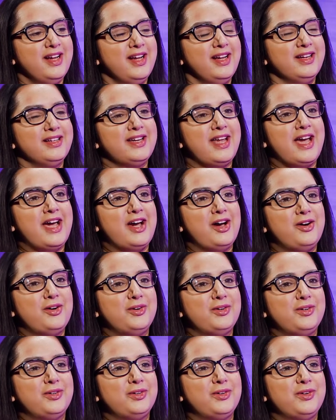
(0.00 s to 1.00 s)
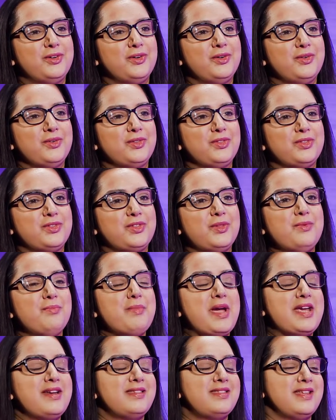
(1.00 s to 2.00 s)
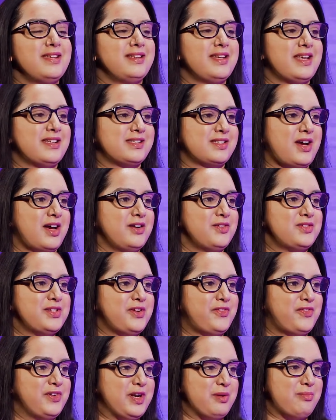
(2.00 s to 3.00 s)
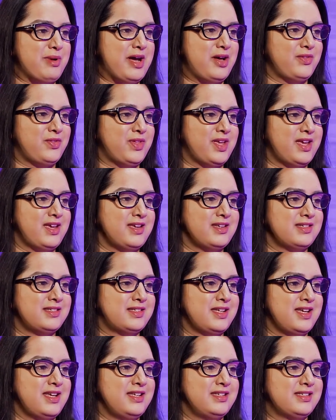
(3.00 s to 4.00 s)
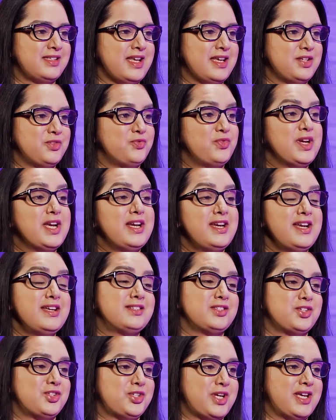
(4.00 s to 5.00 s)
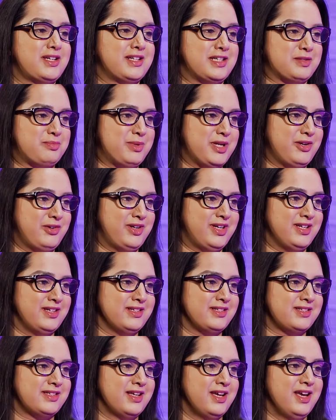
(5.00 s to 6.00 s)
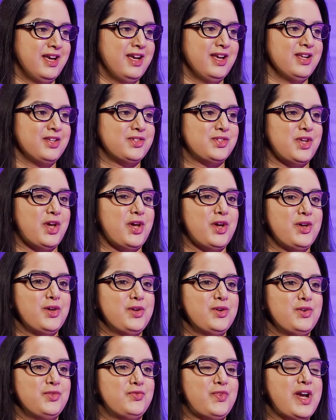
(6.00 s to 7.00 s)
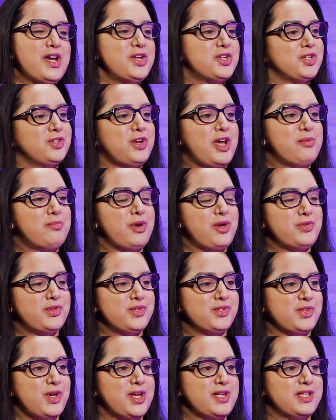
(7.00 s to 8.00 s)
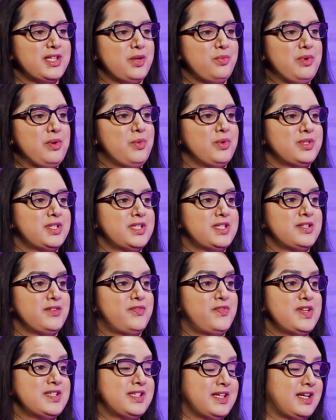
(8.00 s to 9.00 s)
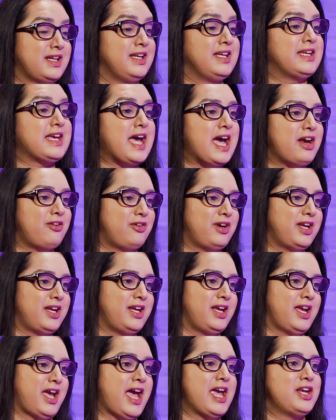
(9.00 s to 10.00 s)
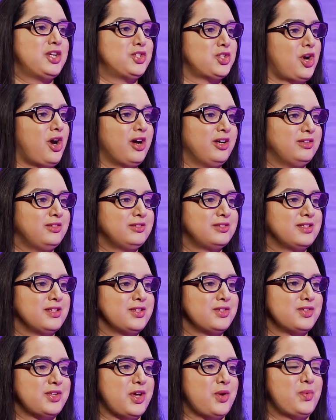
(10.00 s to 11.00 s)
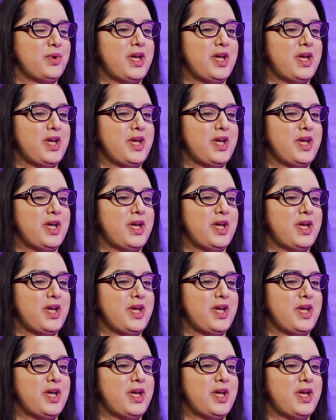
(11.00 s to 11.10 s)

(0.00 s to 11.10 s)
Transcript: Now, the main thing that's kind of different about this is that it really is a shared experience. So Rachel and I both decided that we wanted to physically carry a child. So we